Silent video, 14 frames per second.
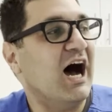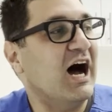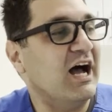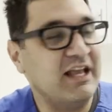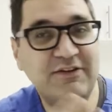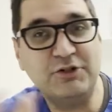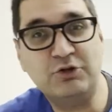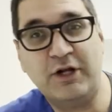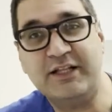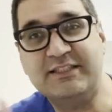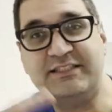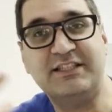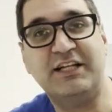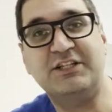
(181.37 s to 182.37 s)
uh, even 28
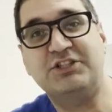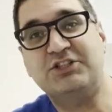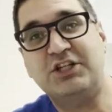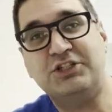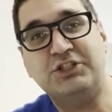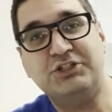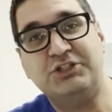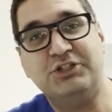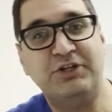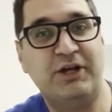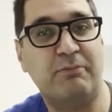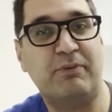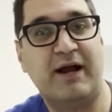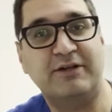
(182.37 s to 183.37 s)
is a dentist search engine. You
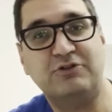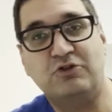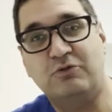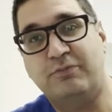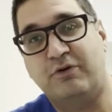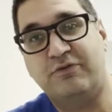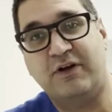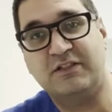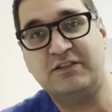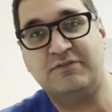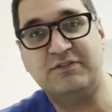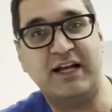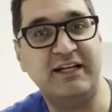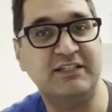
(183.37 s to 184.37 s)
can browse through profiles
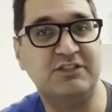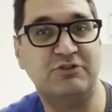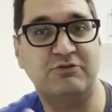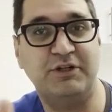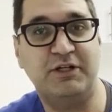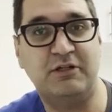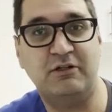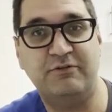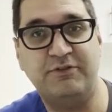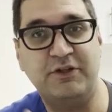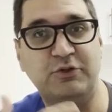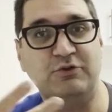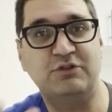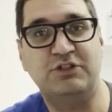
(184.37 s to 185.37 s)
of dentists, read the
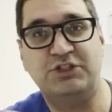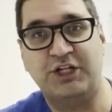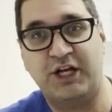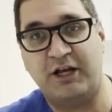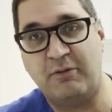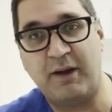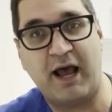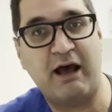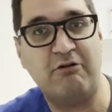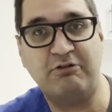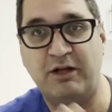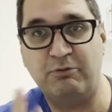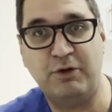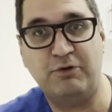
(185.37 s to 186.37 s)
reviews, check them
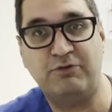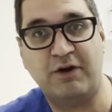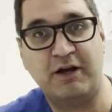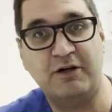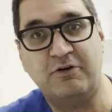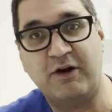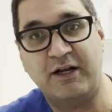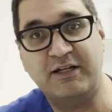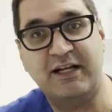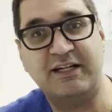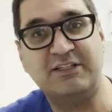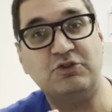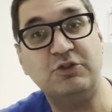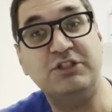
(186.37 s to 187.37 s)
out, and when you find a great
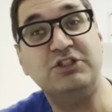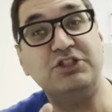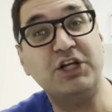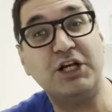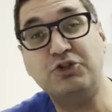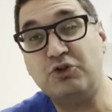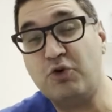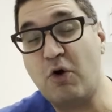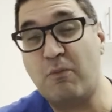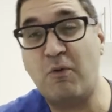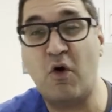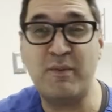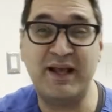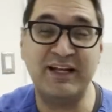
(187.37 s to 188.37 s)
dentist, you can schedule your
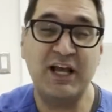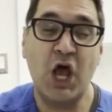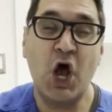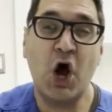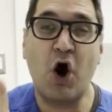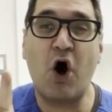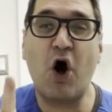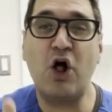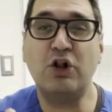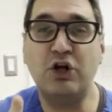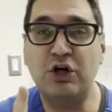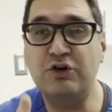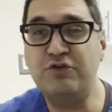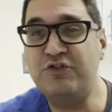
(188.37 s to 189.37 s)
appointment all
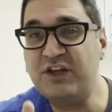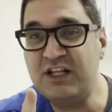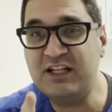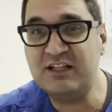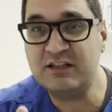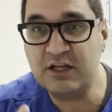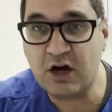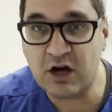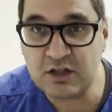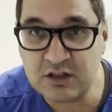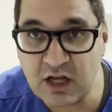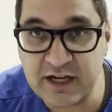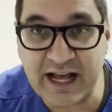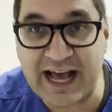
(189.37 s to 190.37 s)
conveniently
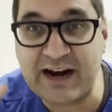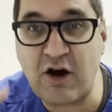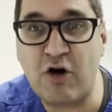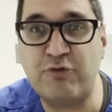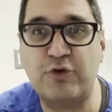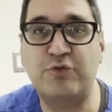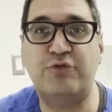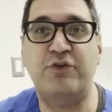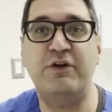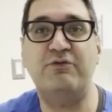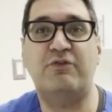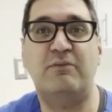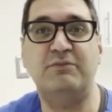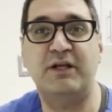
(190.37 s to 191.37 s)
online and all for free
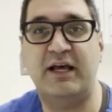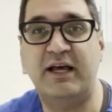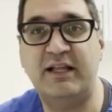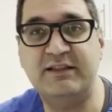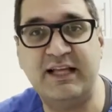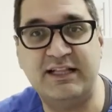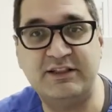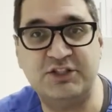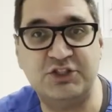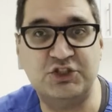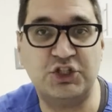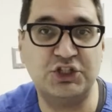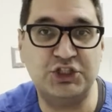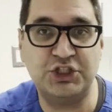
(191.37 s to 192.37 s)
from the dentist
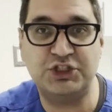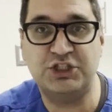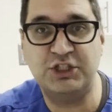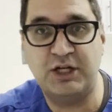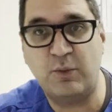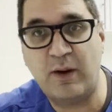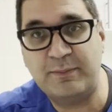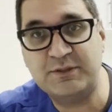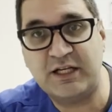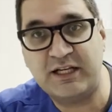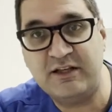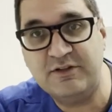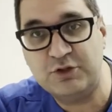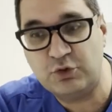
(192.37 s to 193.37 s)
search engine, the
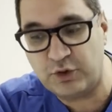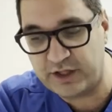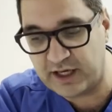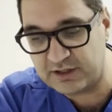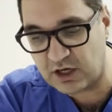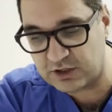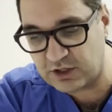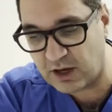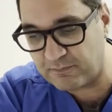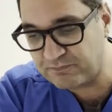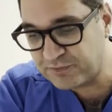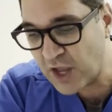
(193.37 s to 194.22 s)
website even28.com.